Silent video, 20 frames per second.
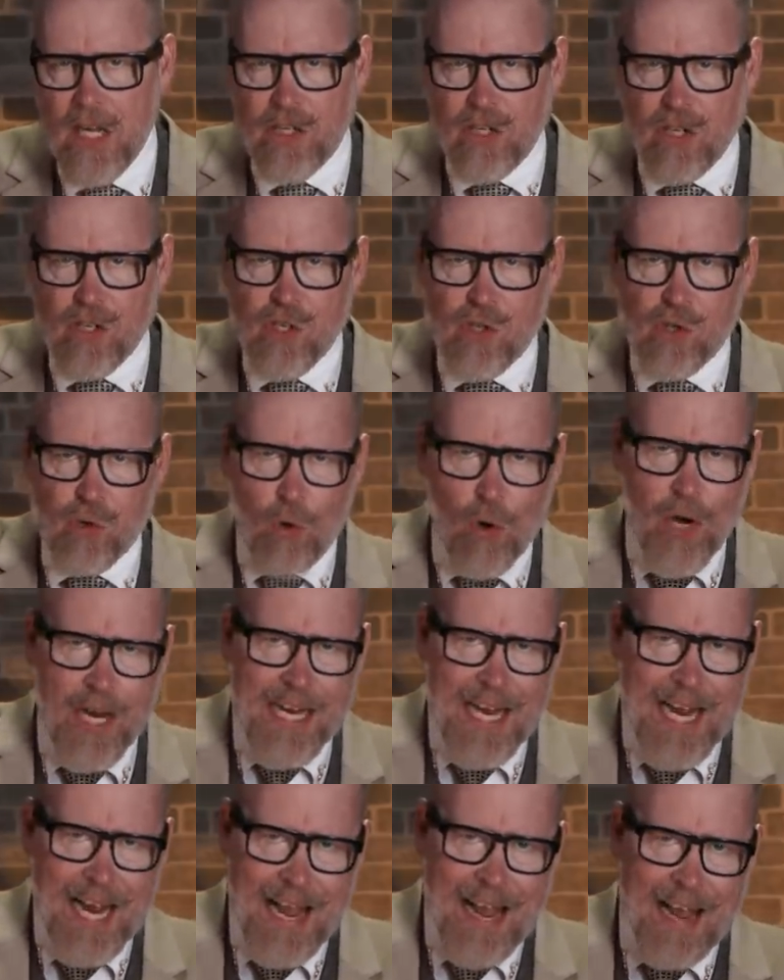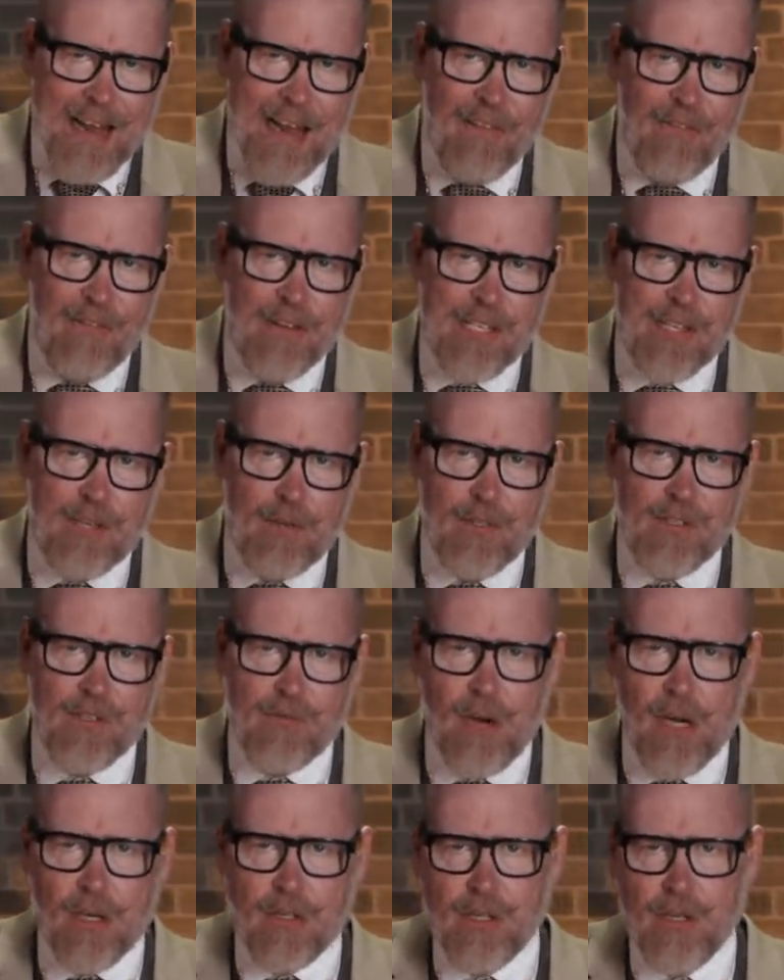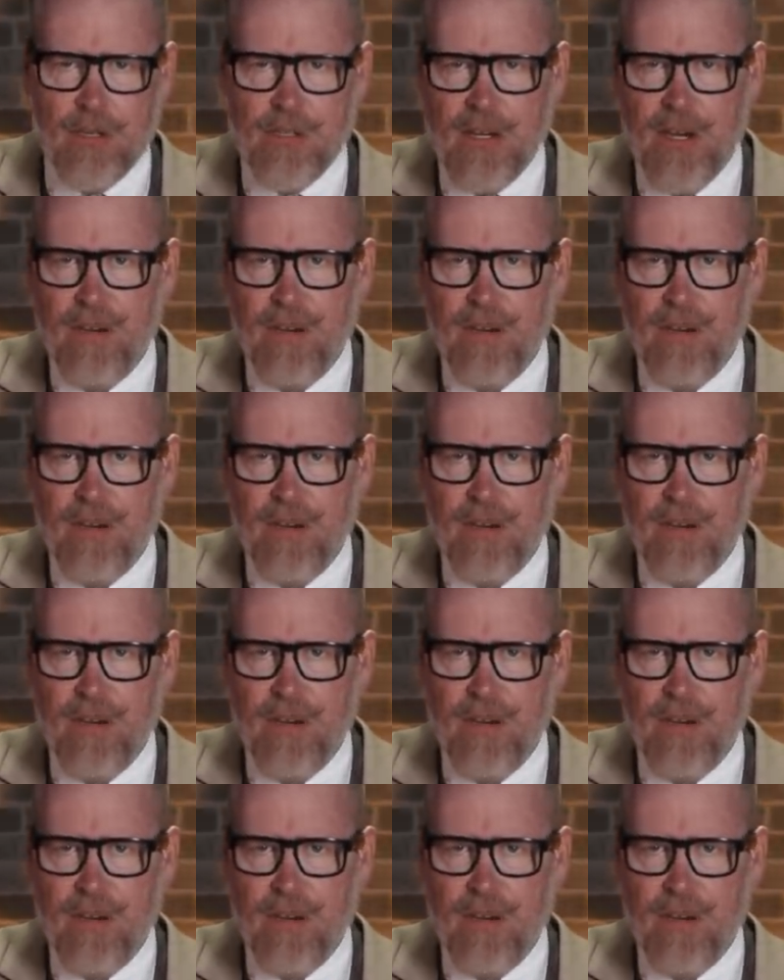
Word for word: destroying any physical structures